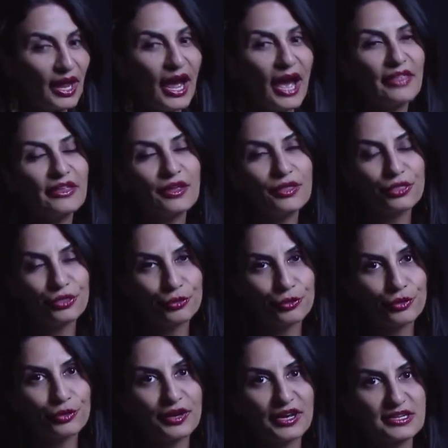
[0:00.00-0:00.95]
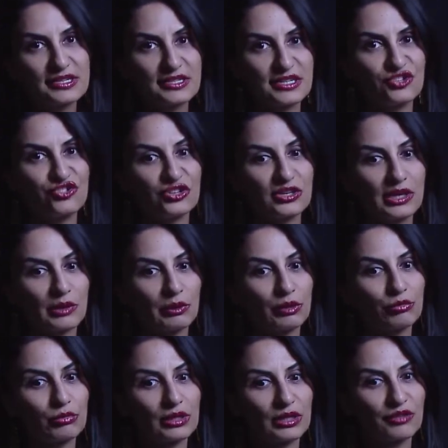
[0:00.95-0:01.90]
And then third SDG that
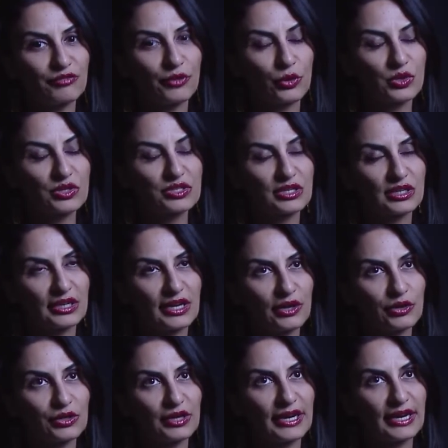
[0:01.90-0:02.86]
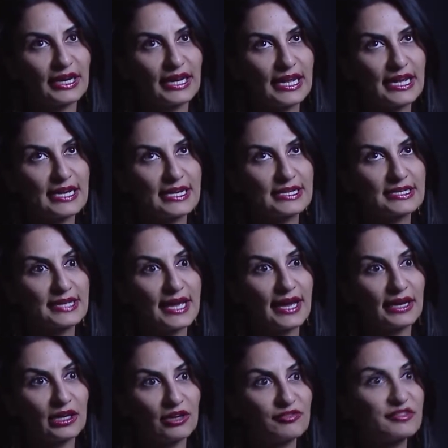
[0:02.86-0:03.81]
we really focus on at Erudite is
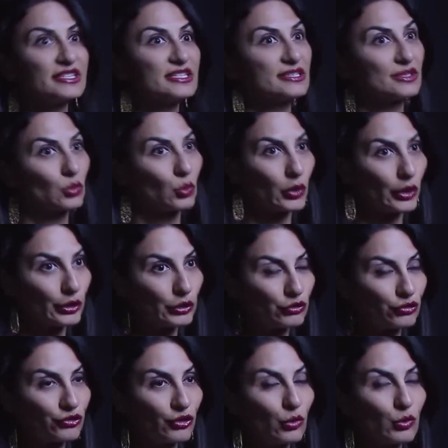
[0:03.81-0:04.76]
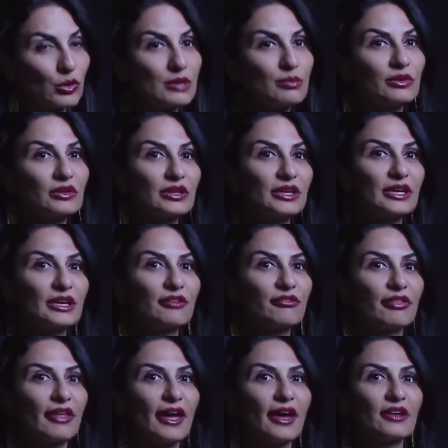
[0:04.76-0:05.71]
that of decent work. So we
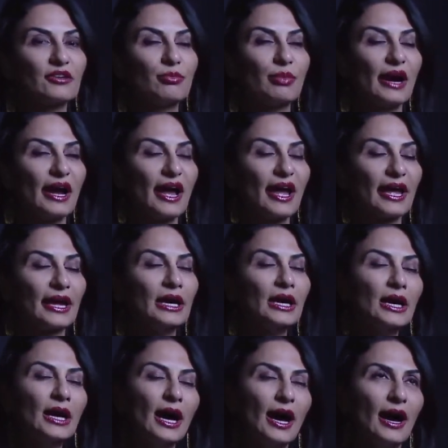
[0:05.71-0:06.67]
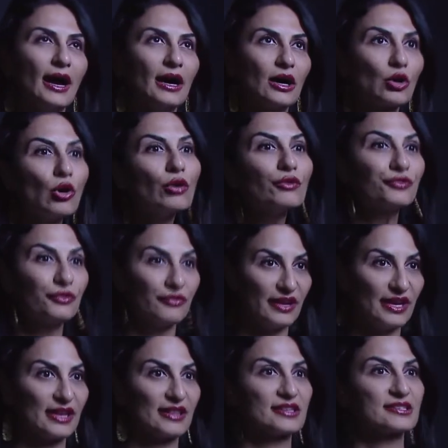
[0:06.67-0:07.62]
believe that by uh,
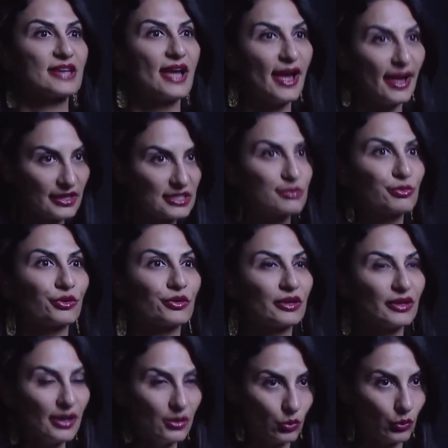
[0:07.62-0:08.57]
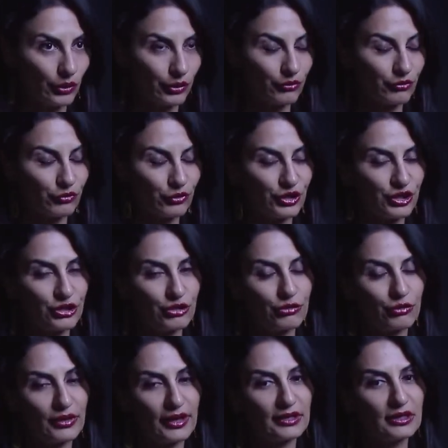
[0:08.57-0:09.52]
cultivating this expert network for
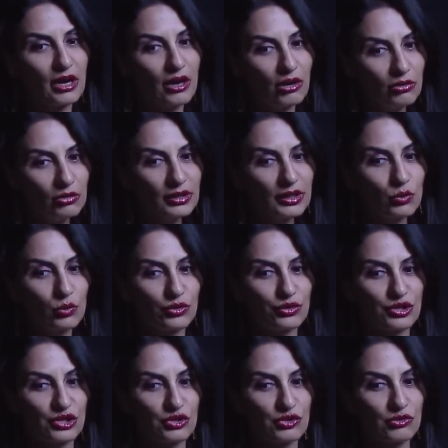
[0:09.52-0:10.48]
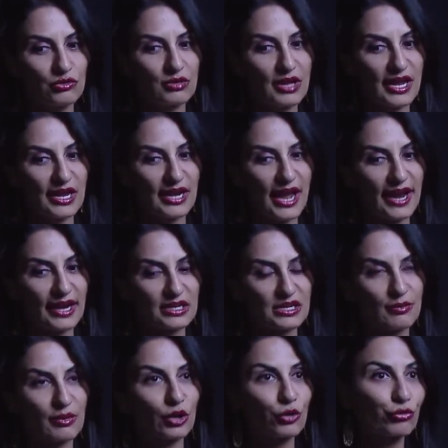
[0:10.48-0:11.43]
you, that not only will you gain
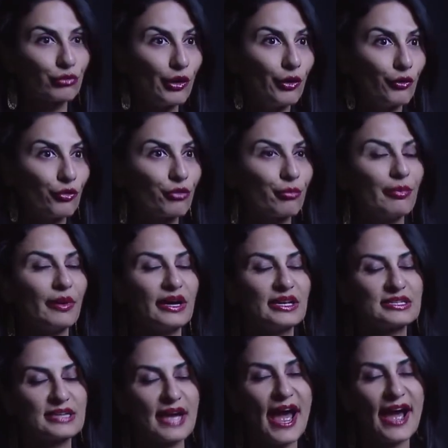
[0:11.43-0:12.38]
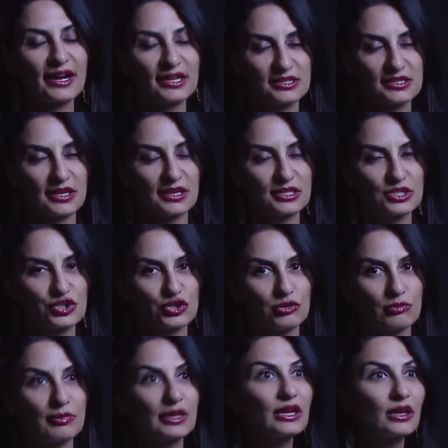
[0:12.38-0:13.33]
academic growth, but access
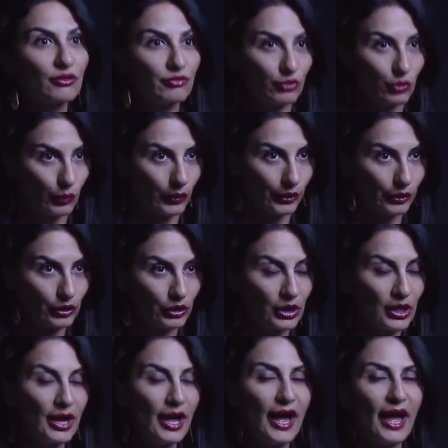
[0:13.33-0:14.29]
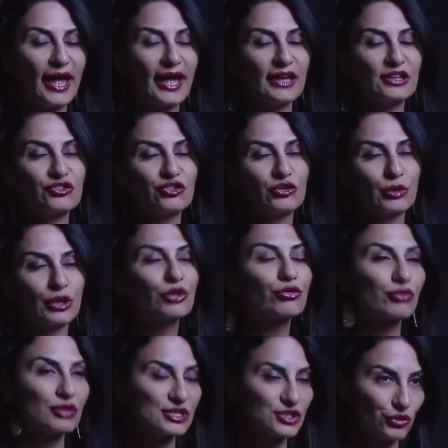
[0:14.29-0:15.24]
to meaningful work and to
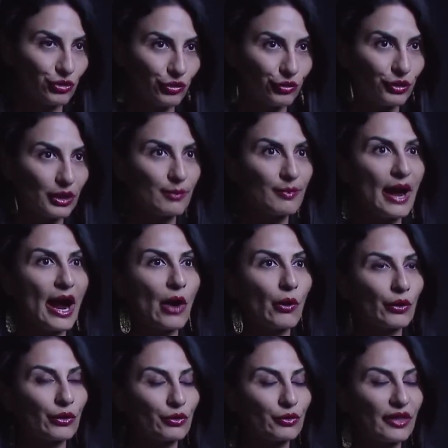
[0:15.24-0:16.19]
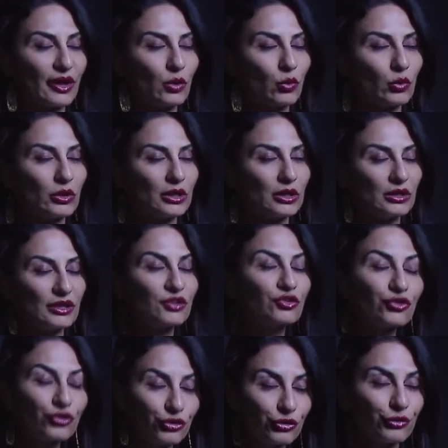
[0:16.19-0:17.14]
increase your earning power that will
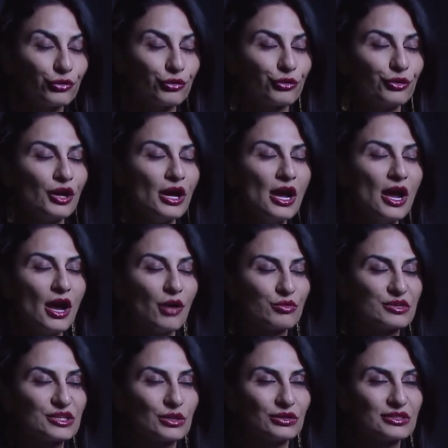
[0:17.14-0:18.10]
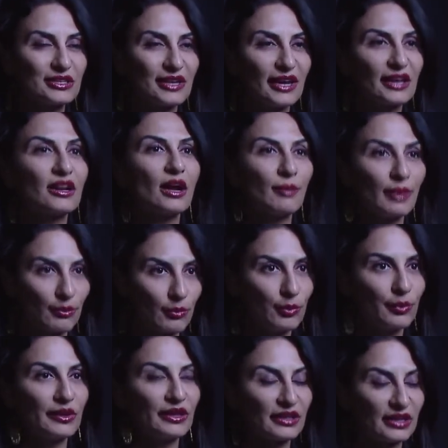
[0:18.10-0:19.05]
in turn result in economic
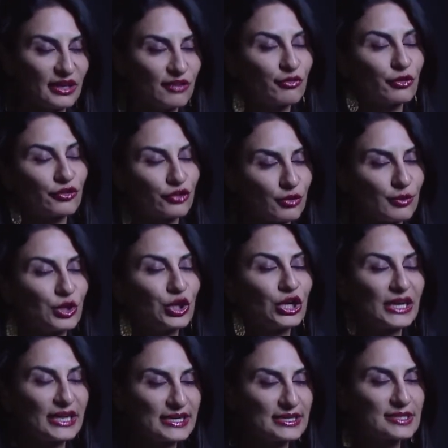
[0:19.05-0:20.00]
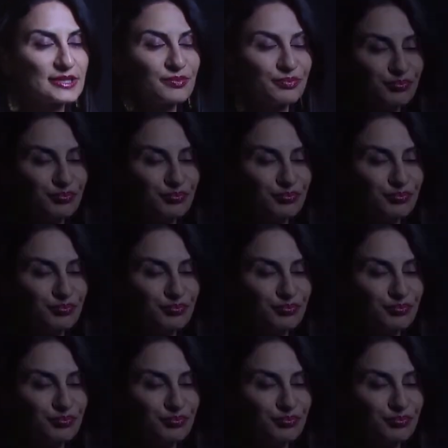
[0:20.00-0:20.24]
mobility for communities.